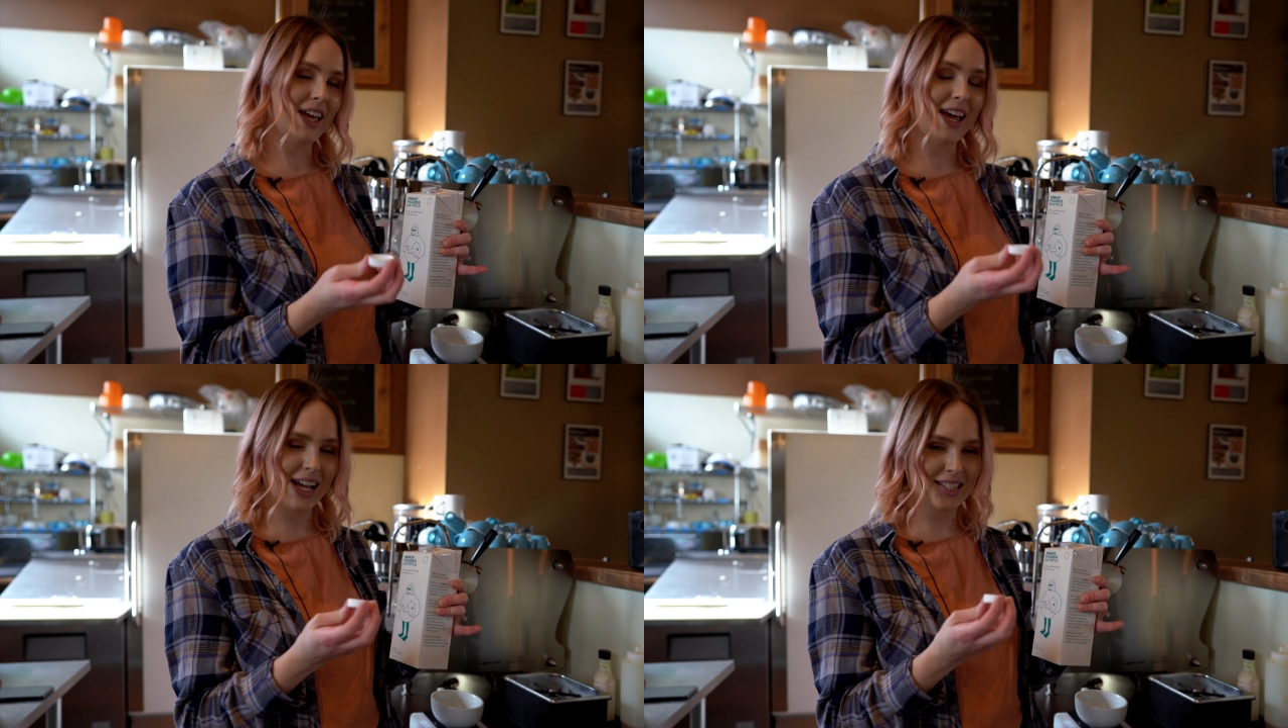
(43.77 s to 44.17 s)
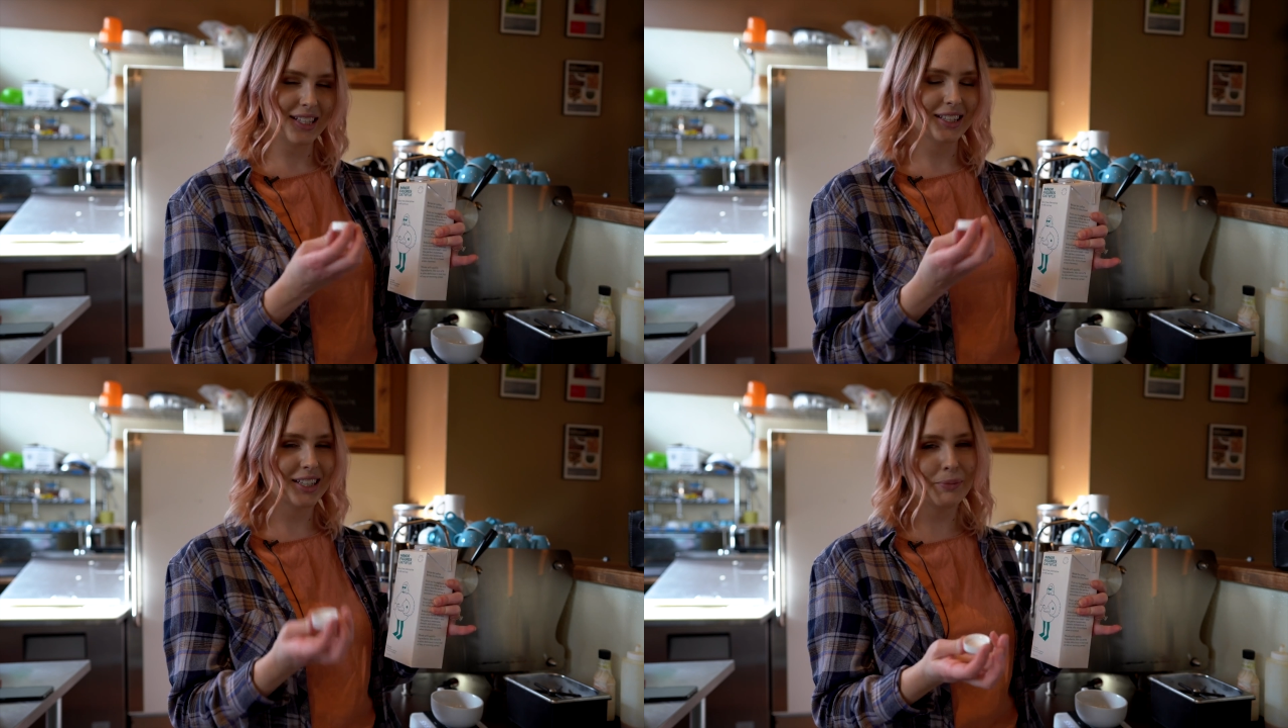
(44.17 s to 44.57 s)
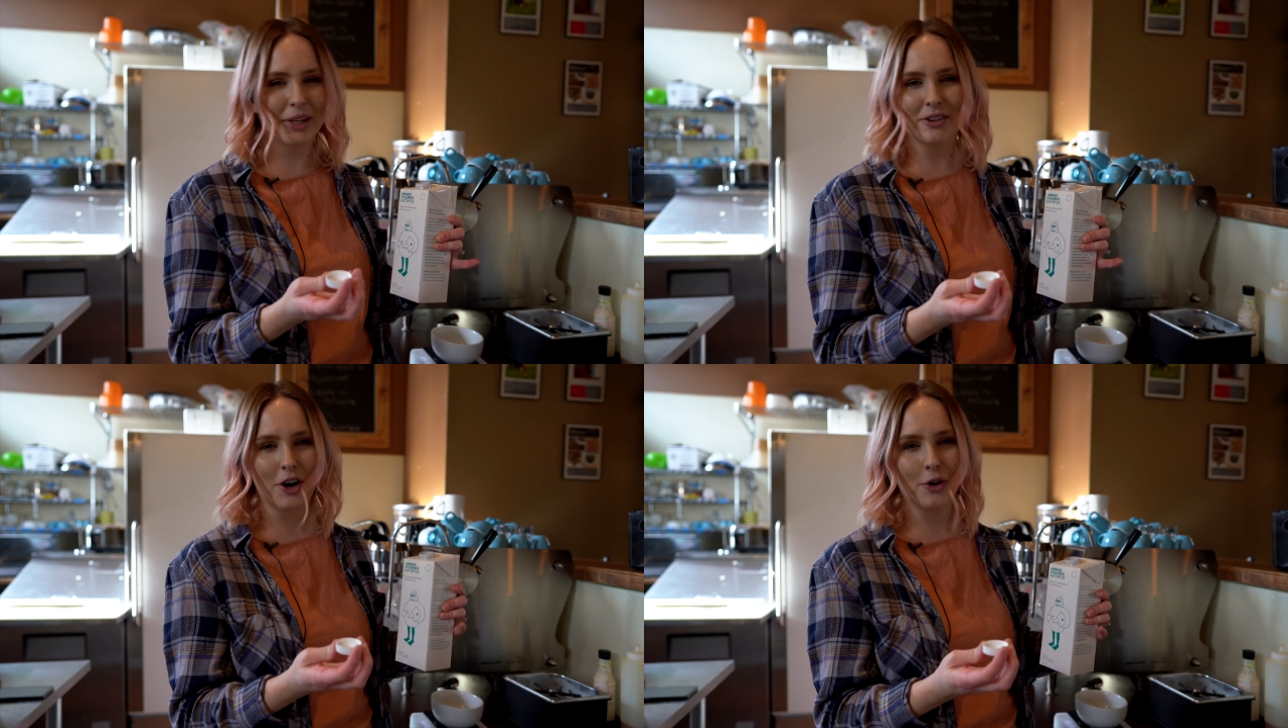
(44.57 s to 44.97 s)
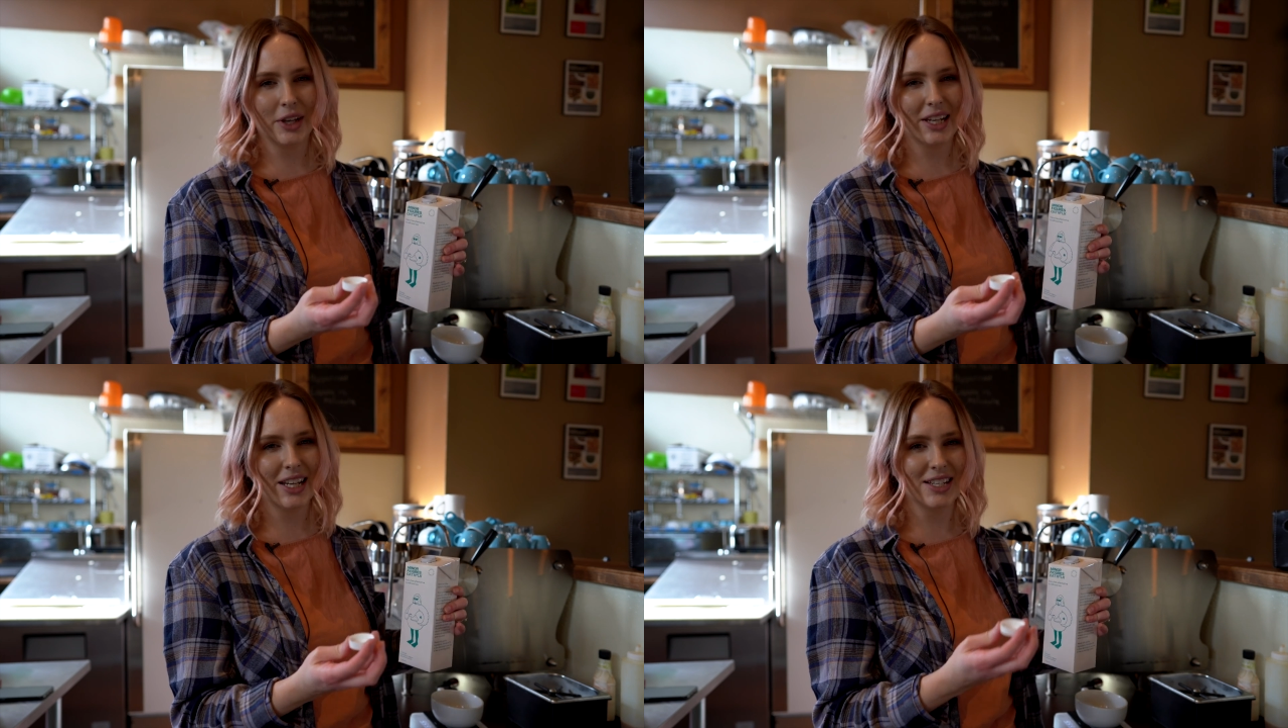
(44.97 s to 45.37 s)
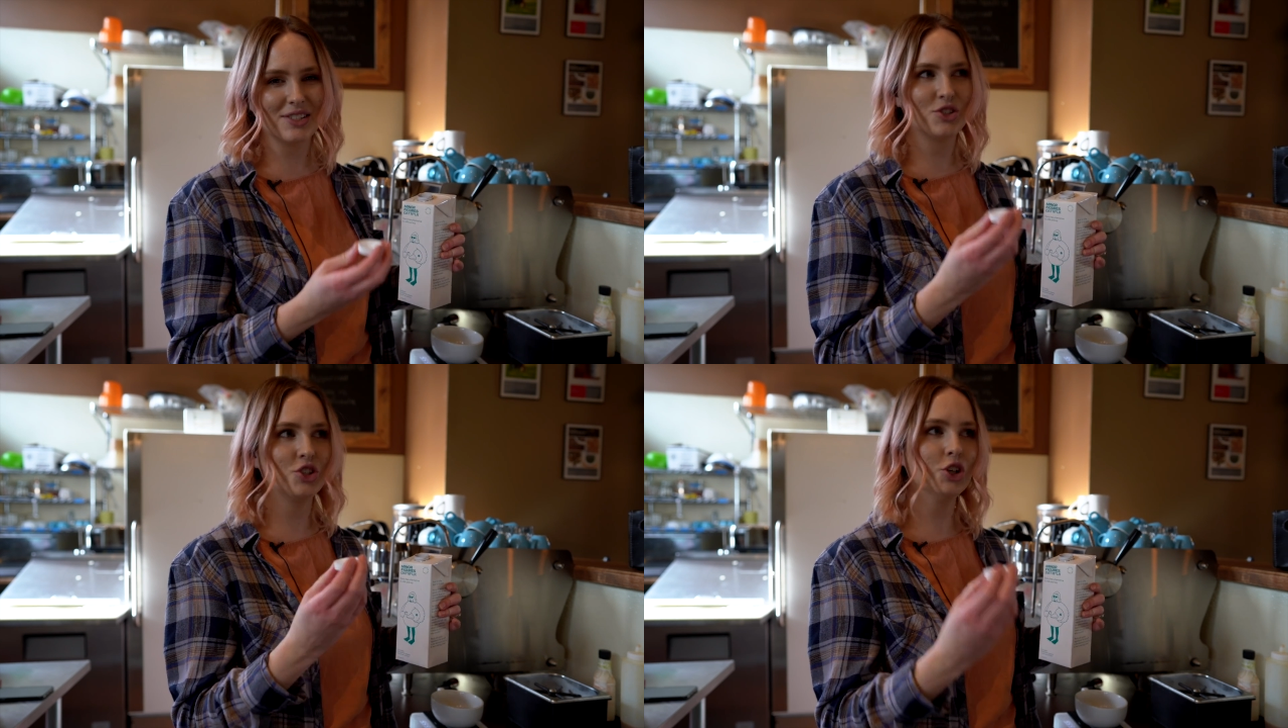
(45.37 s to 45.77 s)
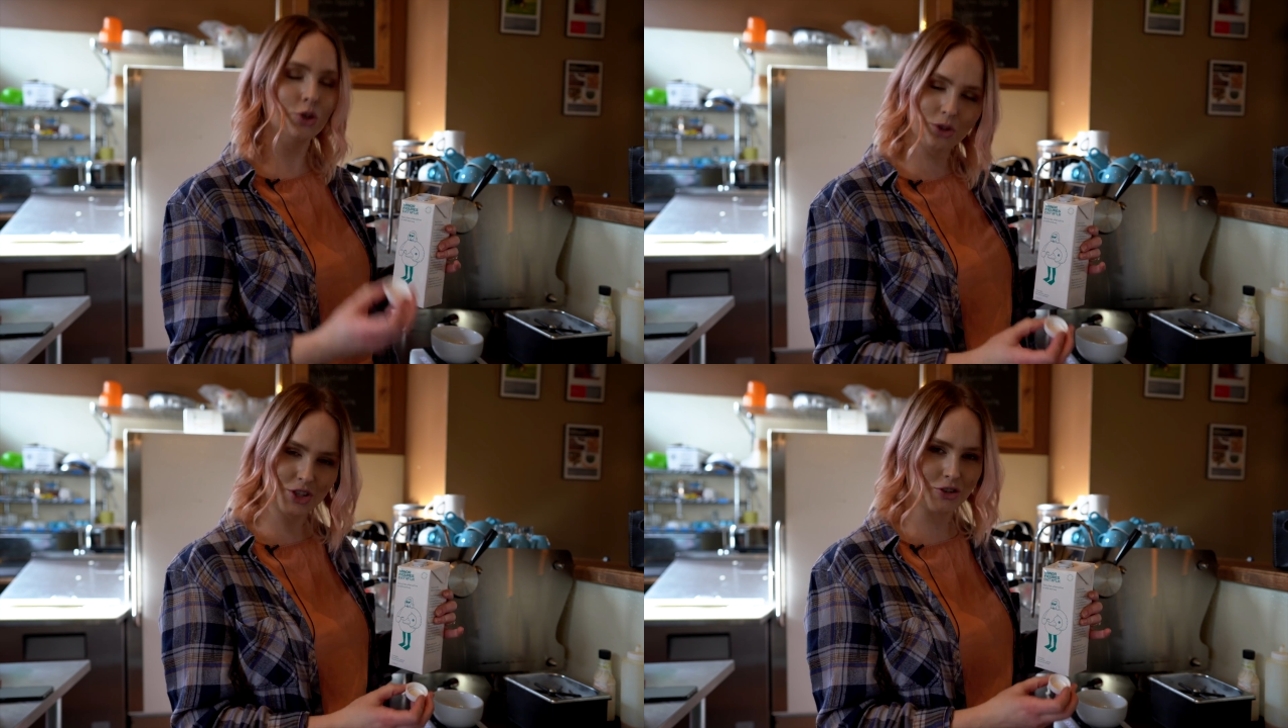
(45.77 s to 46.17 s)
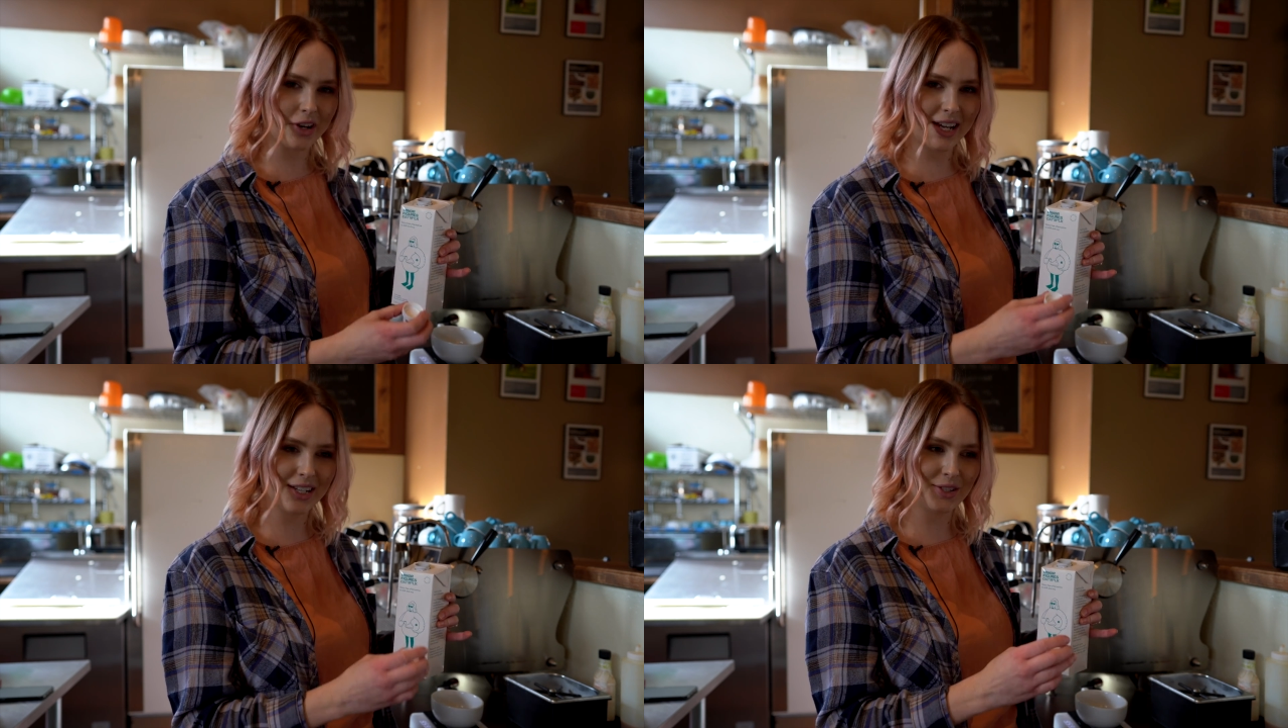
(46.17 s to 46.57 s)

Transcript: It adds a little bit of oatiness to the drink,